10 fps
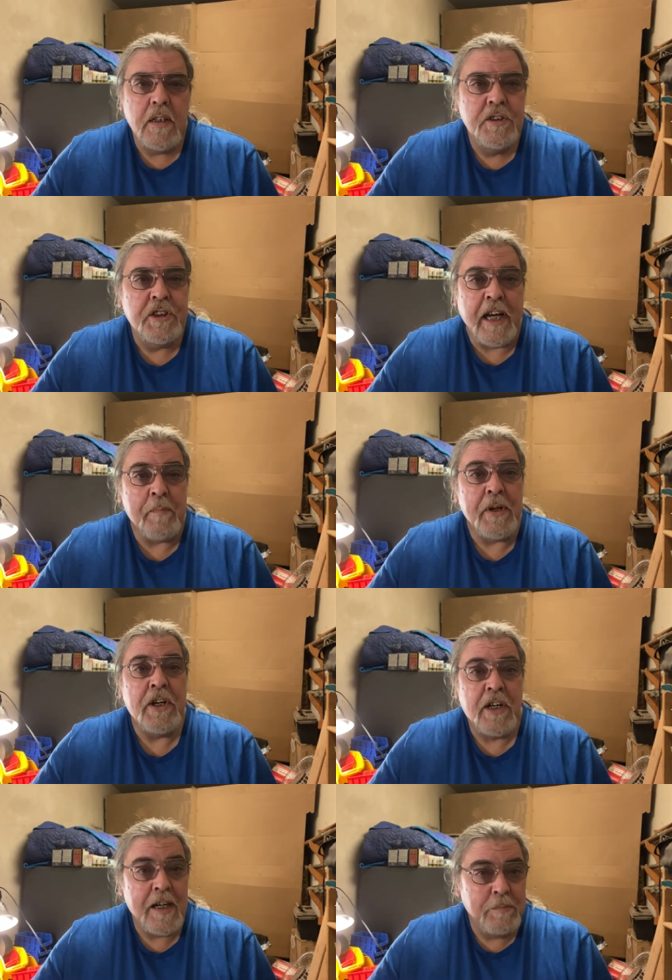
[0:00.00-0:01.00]
Champion
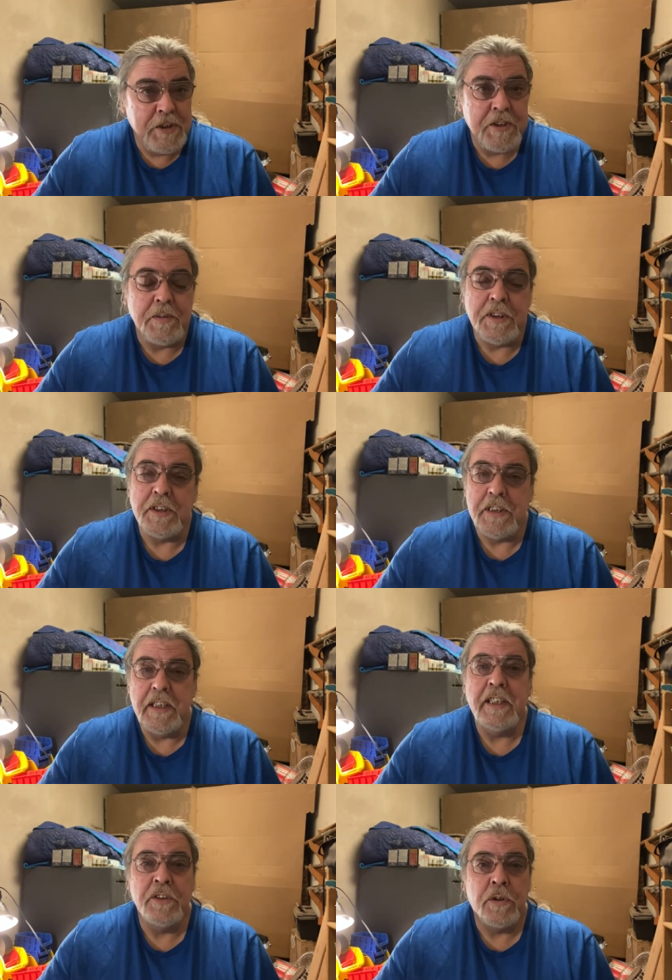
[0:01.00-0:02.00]
Arms was the
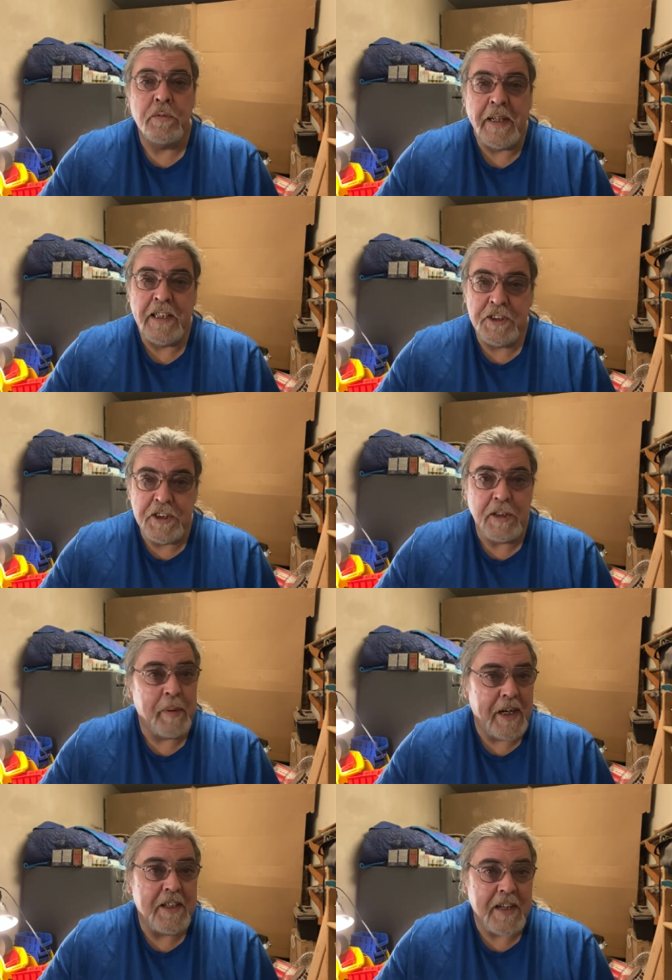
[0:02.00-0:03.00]
indoor range
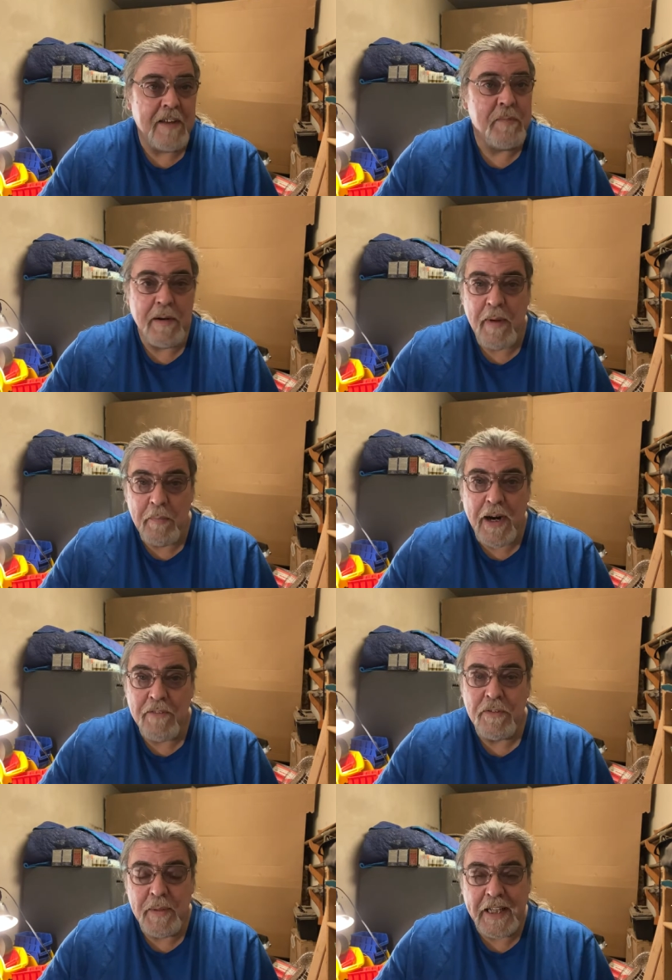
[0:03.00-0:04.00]
nearby that I've been a member at
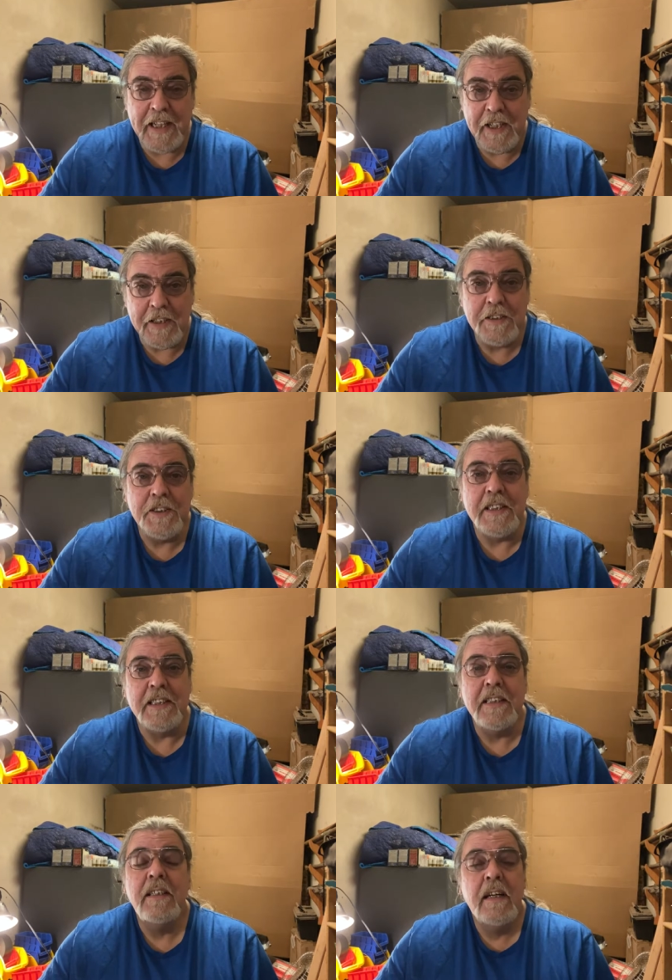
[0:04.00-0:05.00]
for many years,
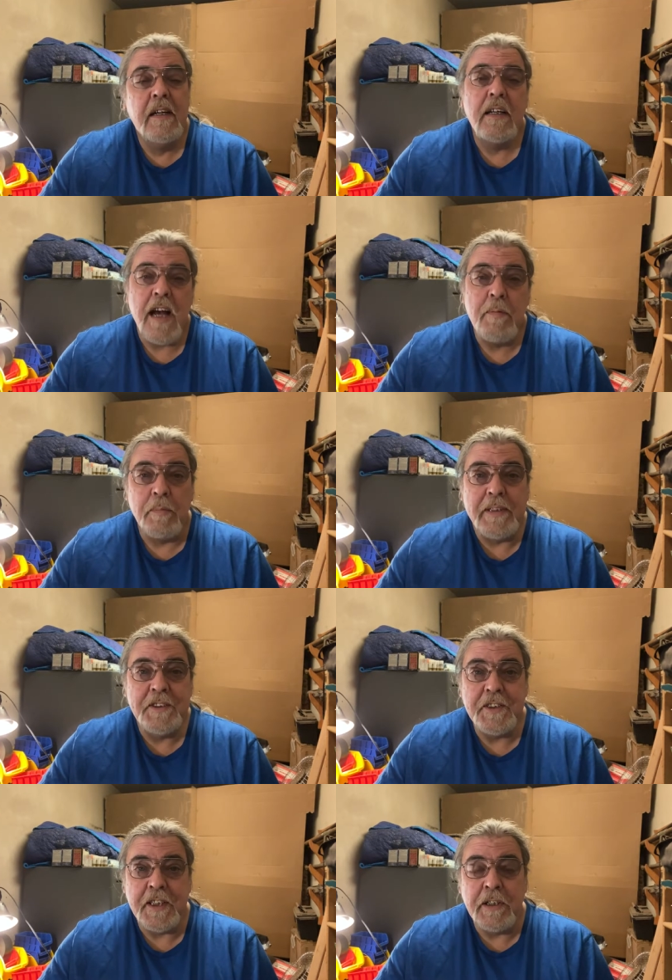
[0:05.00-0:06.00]
and a couple
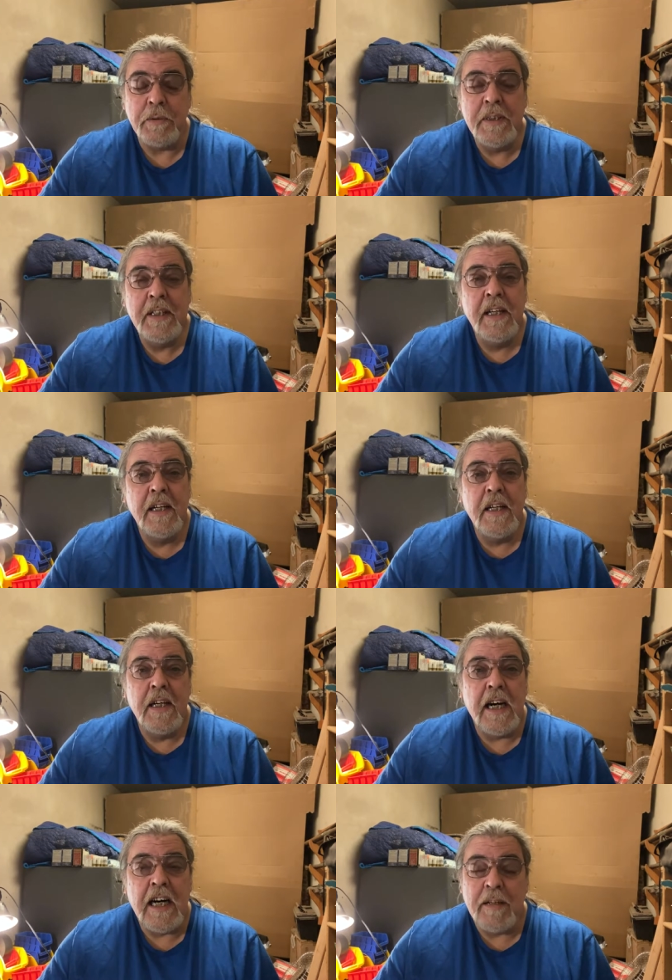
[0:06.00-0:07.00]
months ago,
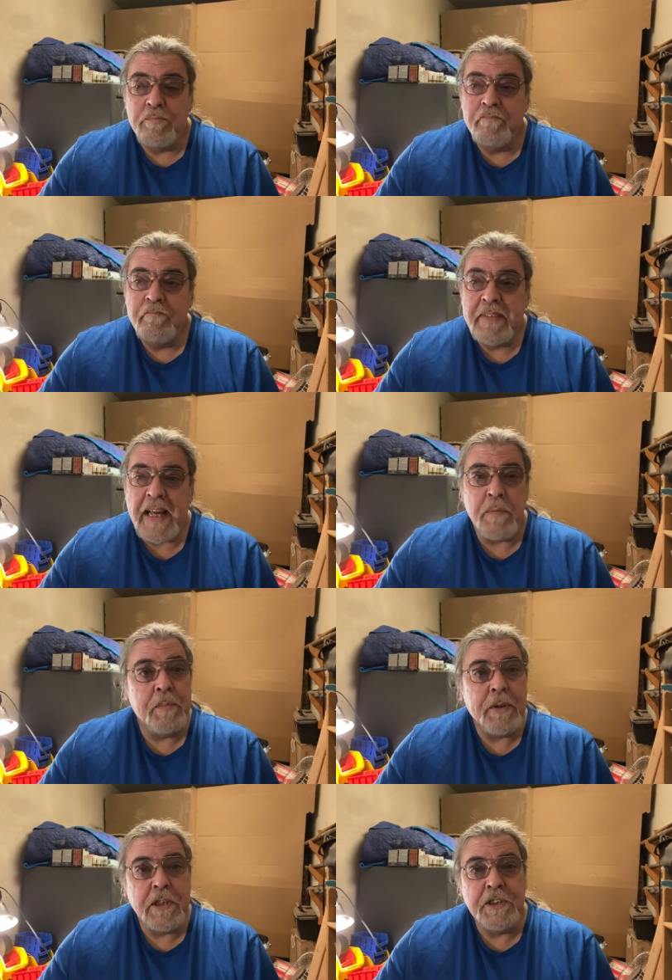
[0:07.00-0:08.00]
um, they were
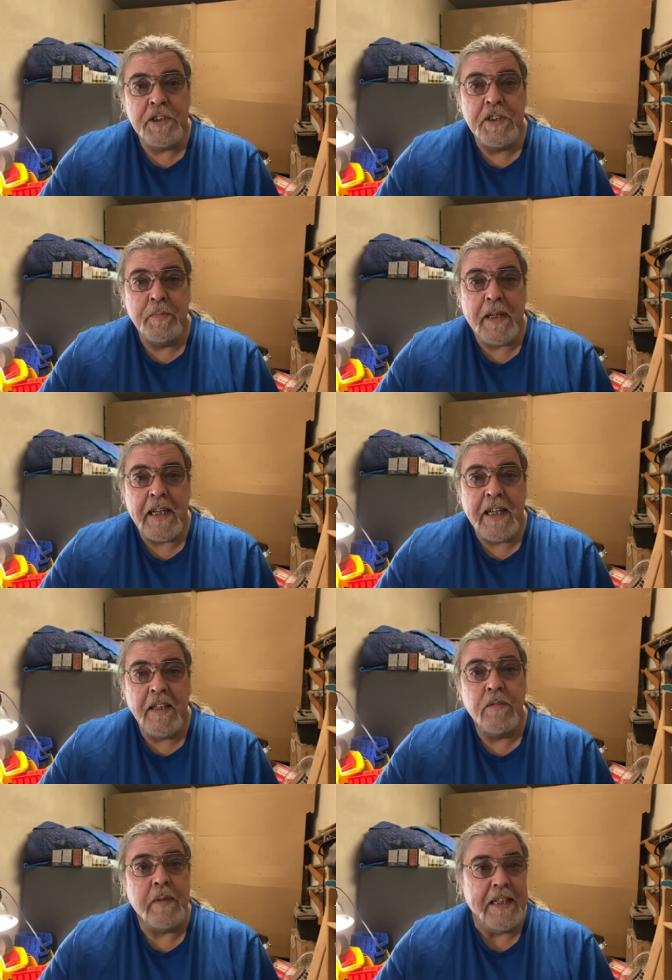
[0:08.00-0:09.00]
purchased by
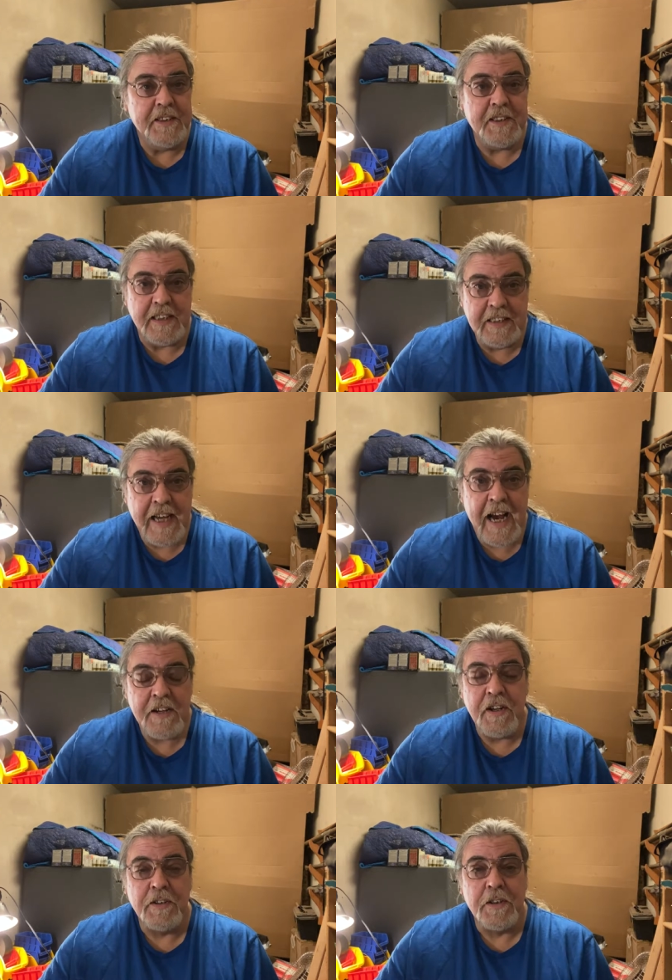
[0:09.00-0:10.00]
Rain City
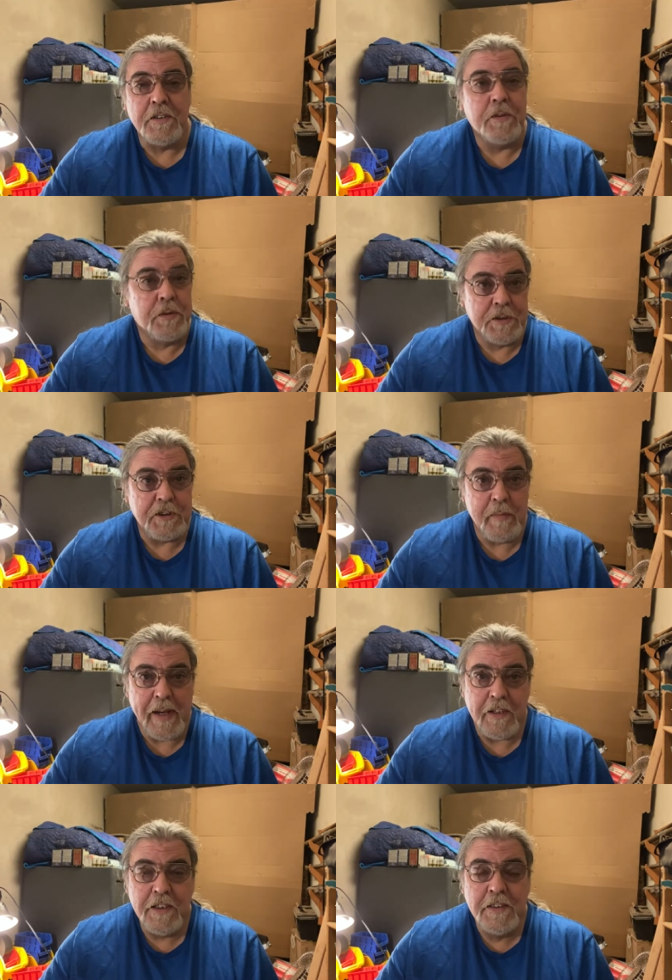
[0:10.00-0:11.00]
Tactical, the holster
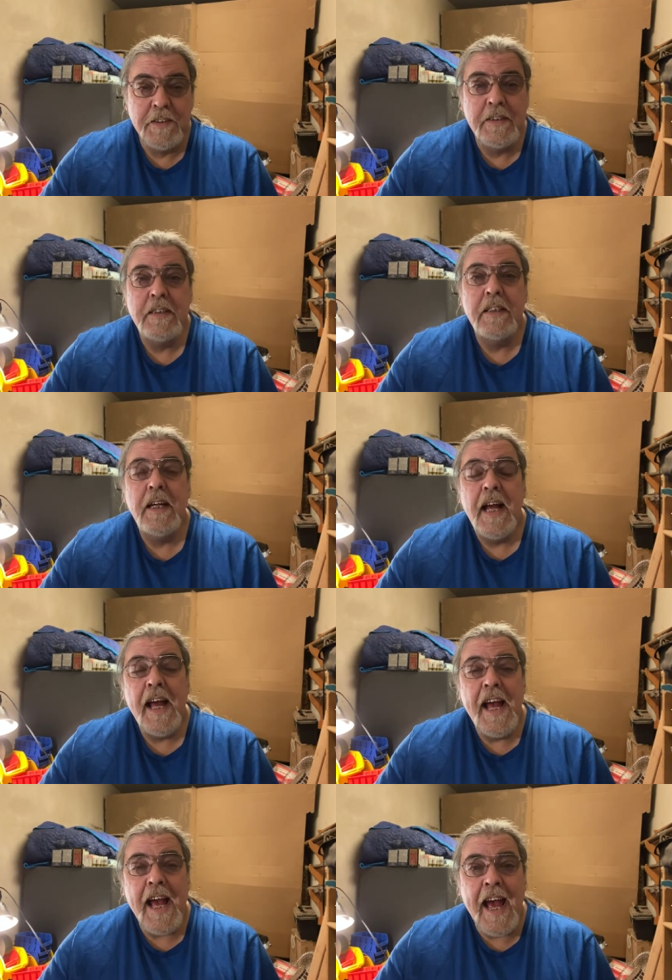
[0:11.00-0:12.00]
maker,
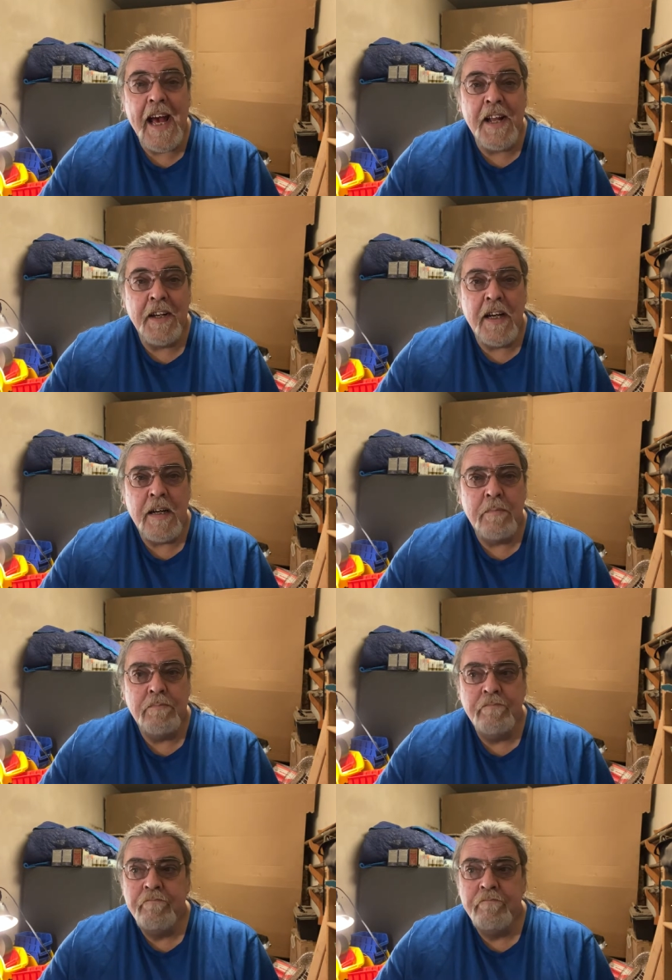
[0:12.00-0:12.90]
and um,